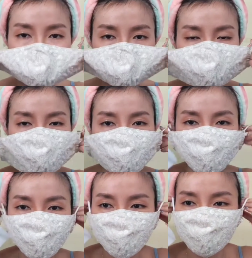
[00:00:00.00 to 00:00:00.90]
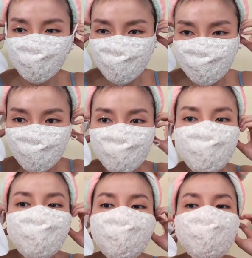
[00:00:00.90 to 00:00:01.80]

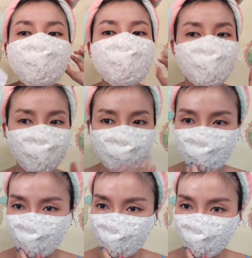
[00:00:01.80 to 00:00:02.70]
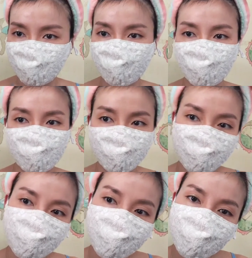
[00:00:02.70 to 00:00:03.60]

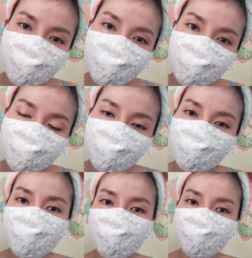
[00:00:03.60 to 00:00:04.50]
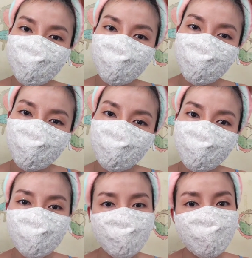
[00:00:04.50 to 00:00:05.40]

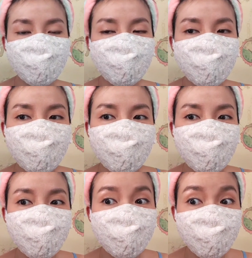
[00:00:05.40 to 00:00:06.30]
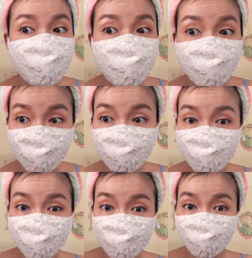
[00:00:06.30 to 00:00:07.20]

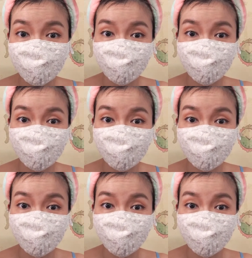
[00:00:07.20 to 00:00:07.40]
No one is speaking in this clip.